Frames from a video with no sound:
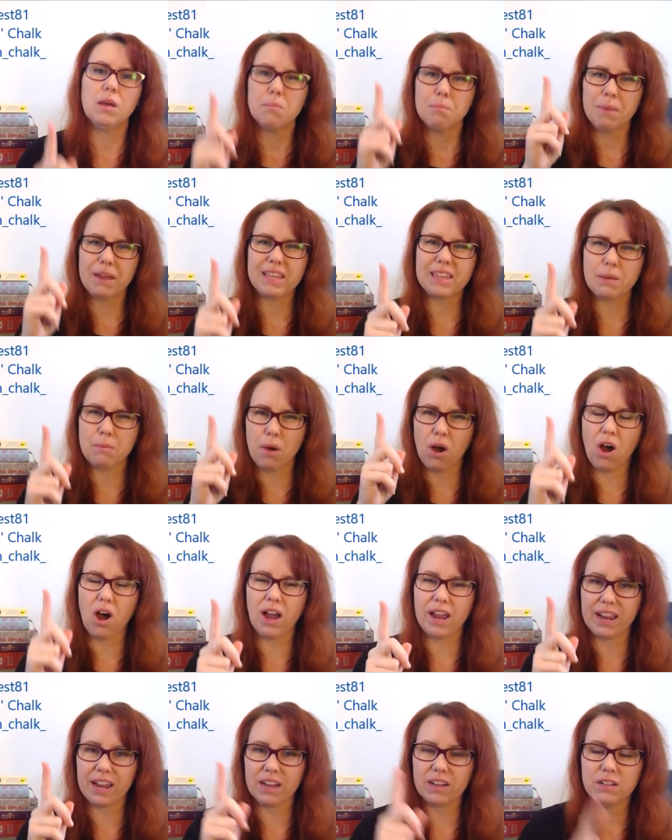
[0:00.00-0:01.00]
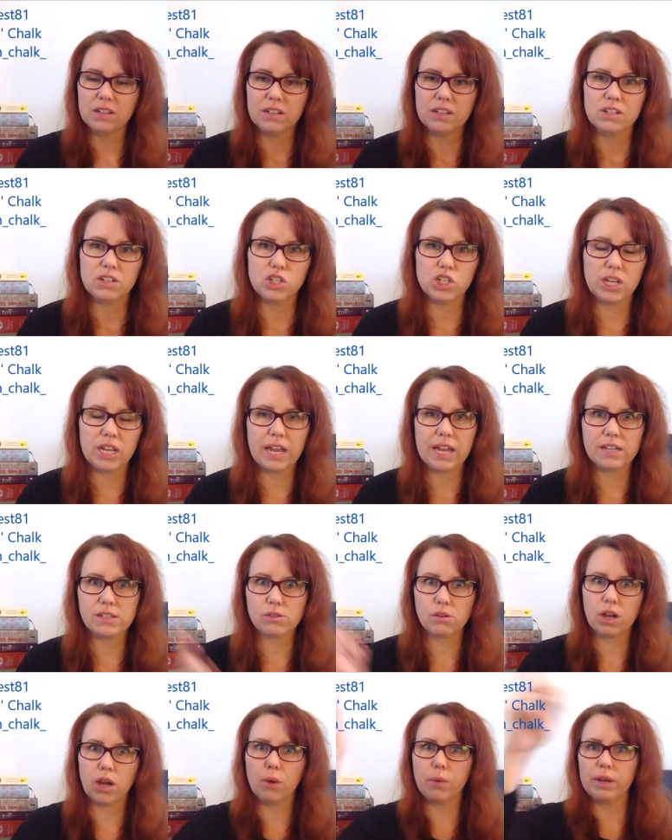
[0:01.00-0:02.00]
make them higher.
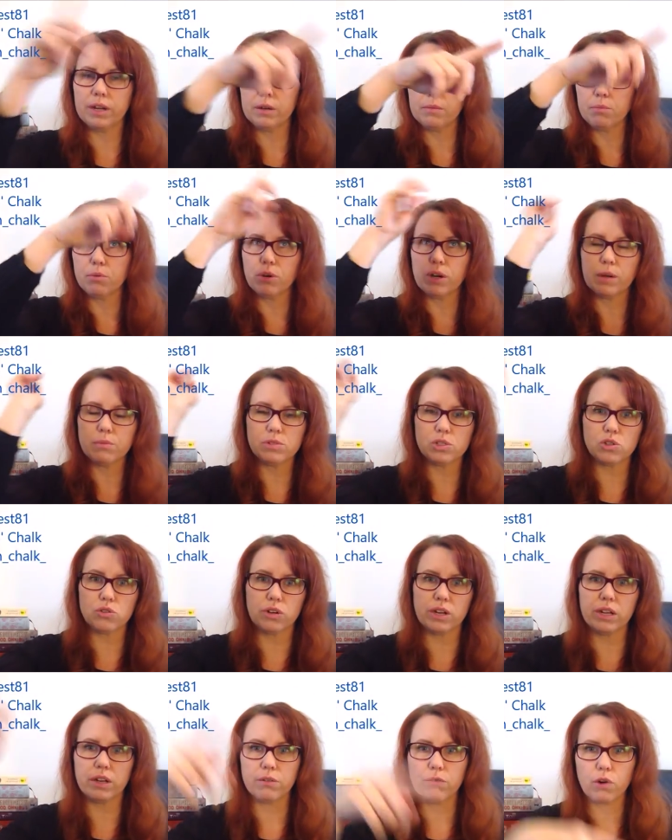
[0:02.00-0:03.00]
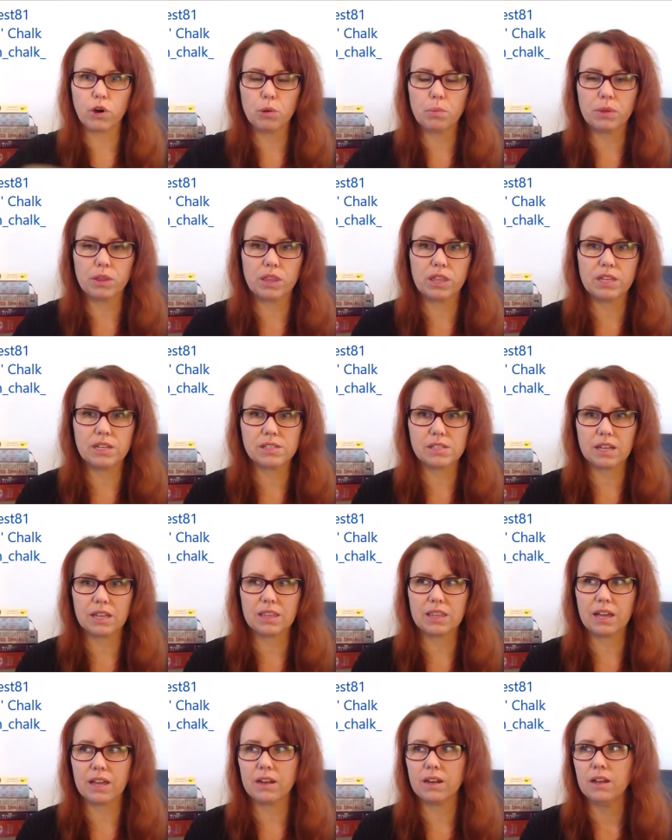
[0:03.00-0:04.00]
GAs will go in and put up string and rope and things
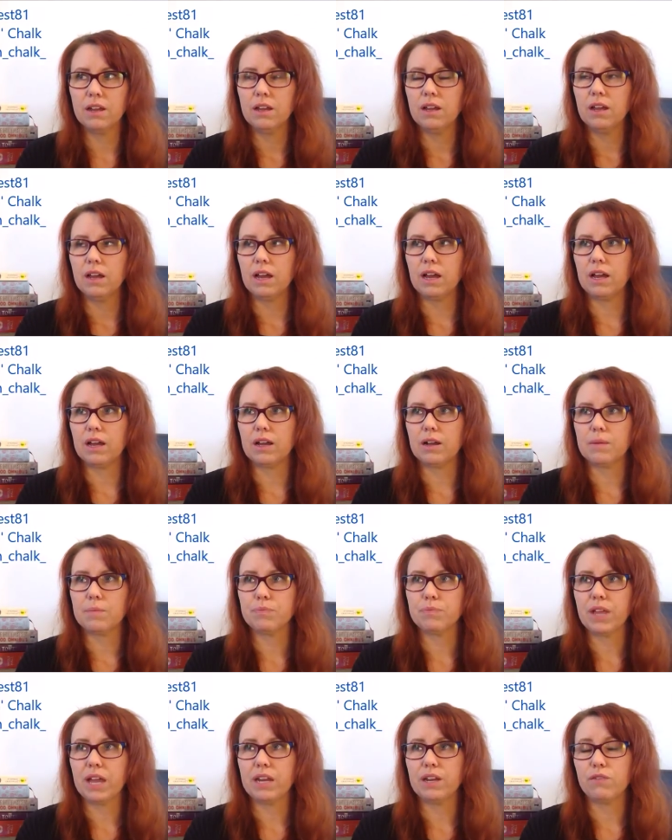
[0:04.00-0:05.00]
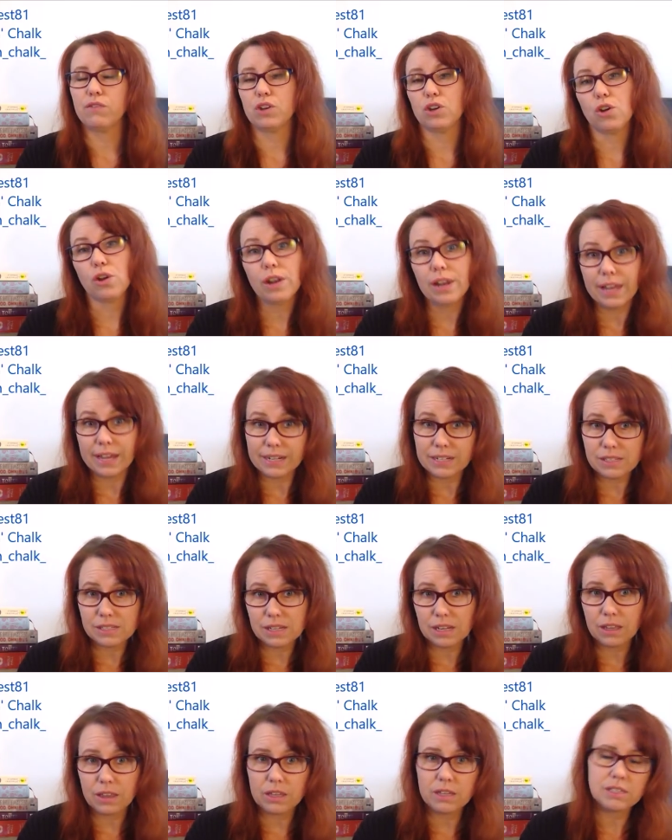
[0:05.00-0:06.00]
like that. And if you're not allowed to
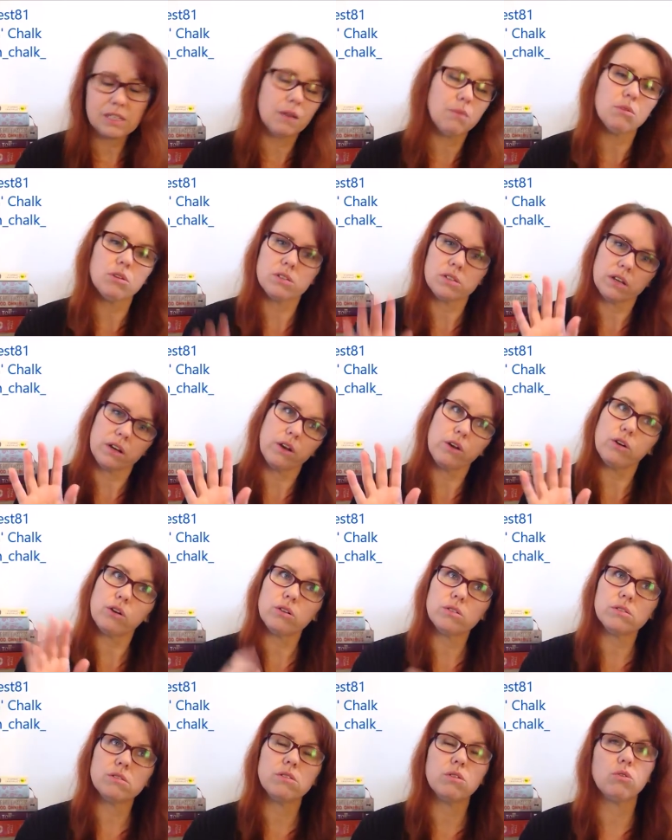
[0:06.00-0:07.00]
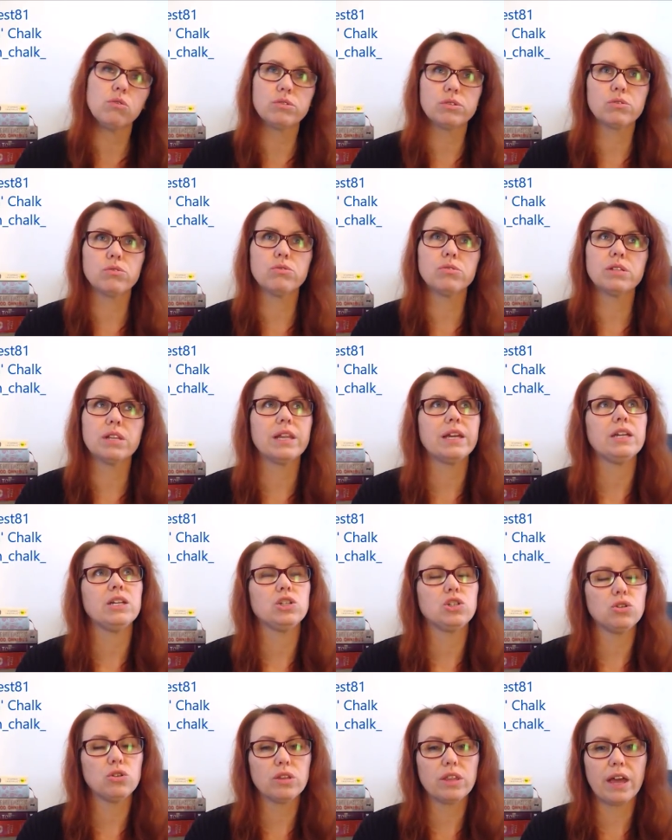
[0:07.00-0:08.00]
stick things up, because I know not all schools let
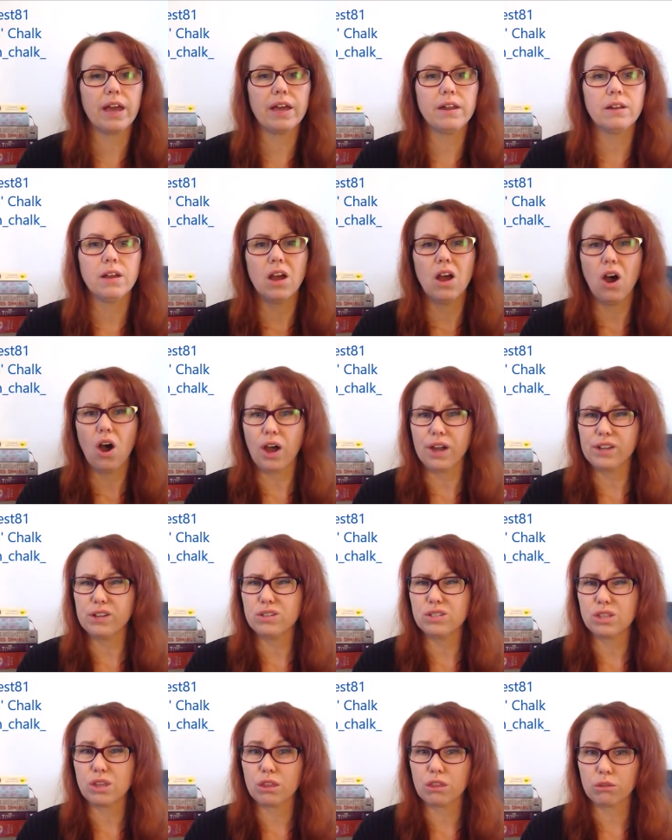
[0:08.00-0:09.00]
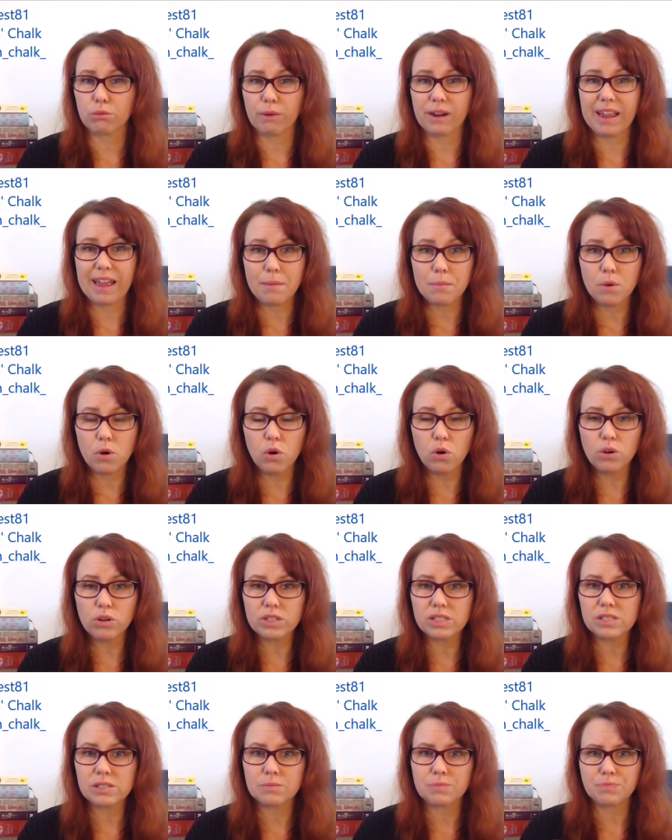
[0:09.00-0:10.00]
you do that, I use the 3M
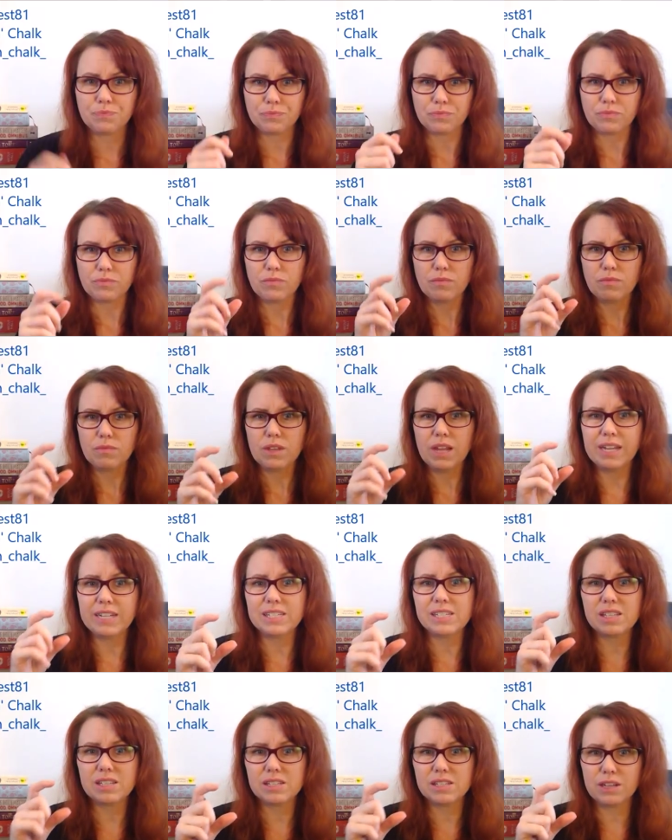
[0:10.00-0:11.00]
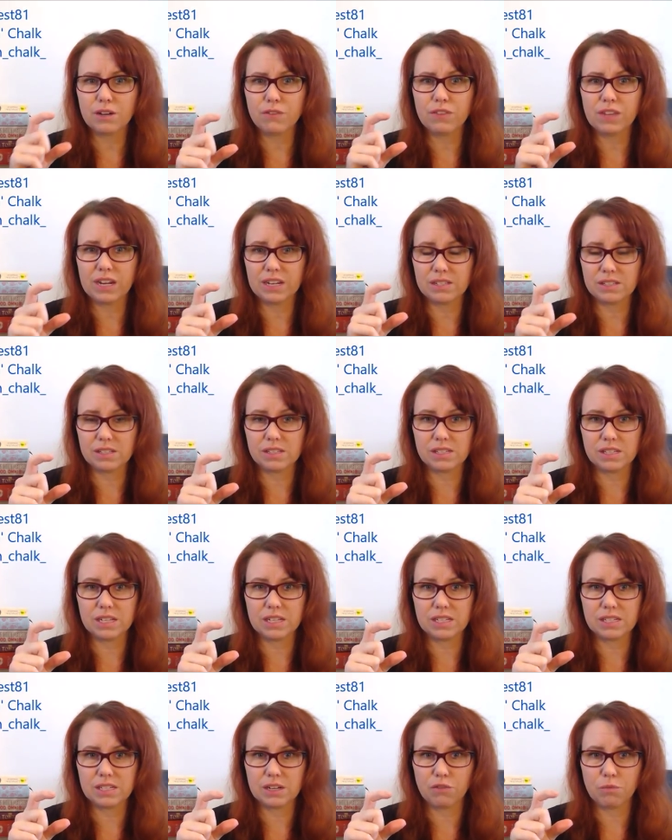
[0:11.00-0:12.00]
hooks. It's the stuff that has the
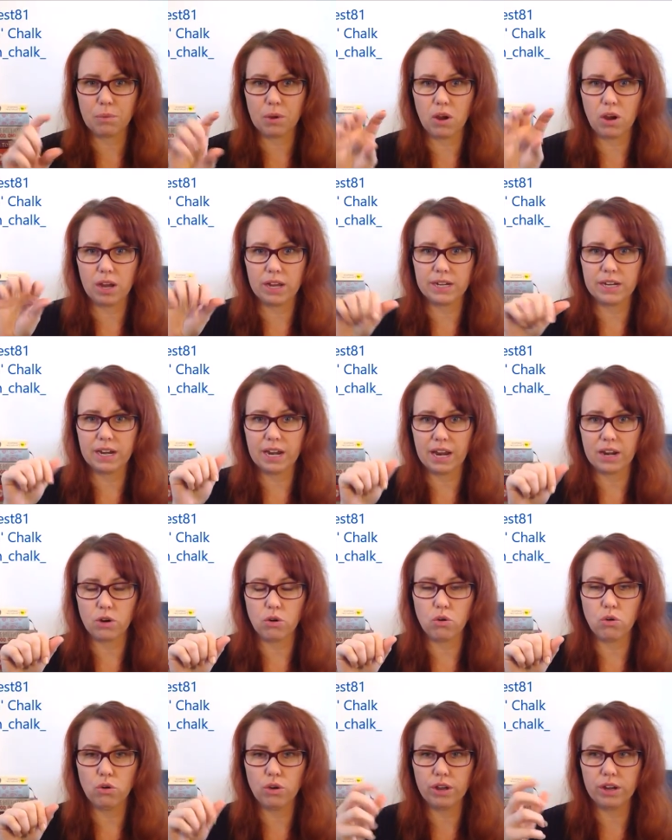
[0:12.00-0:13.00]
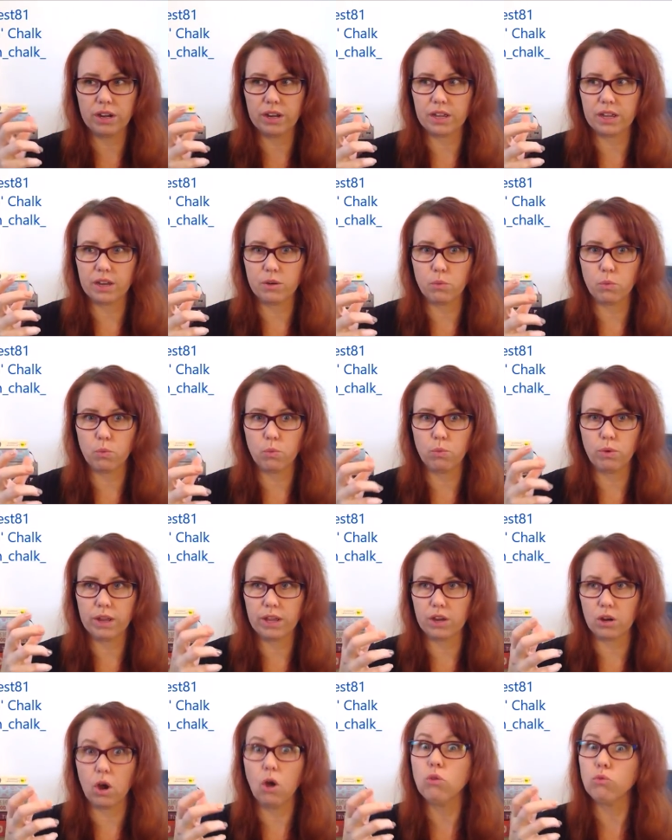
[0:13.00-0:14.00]
sticky stuff behind it and a hook, and it can
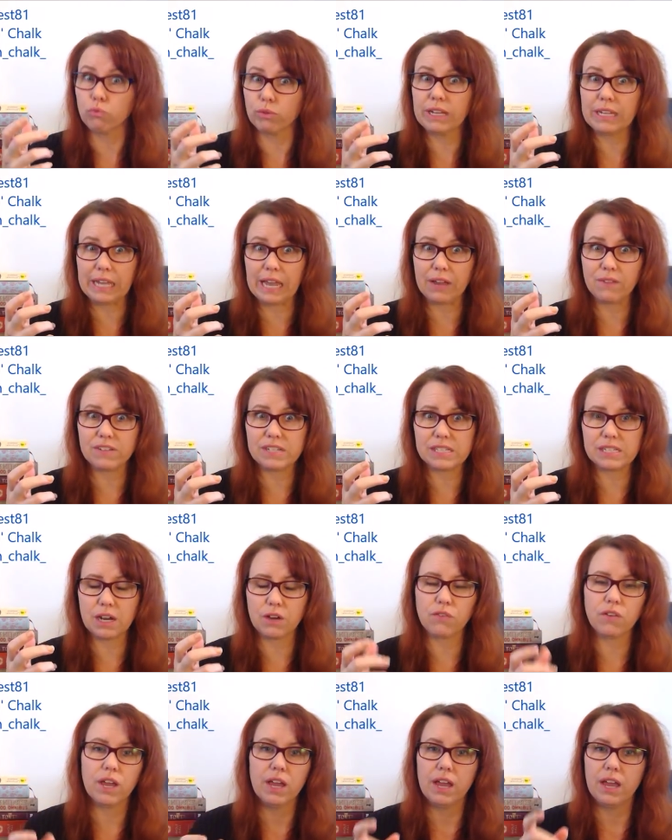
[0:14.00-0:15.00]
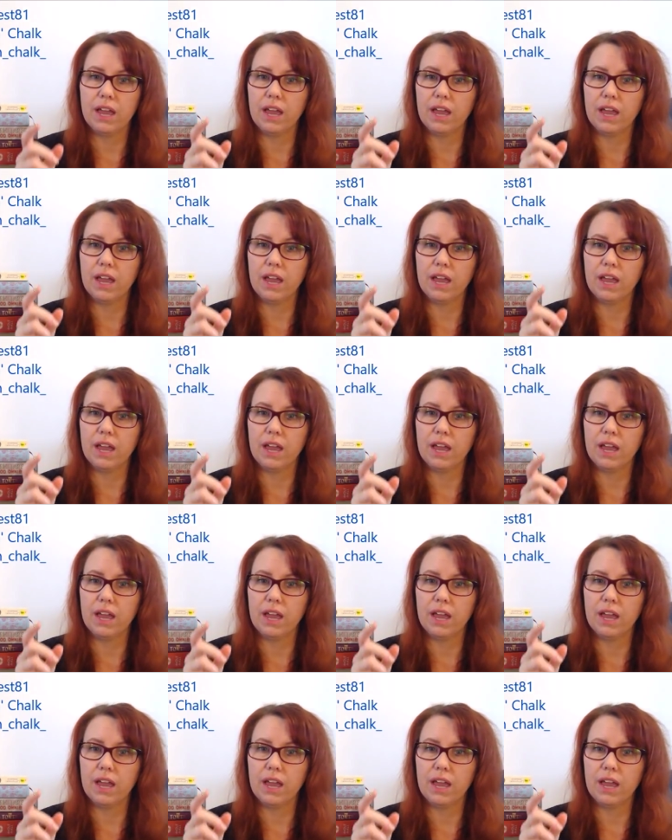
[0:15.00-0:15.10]
hold really heavy stuff.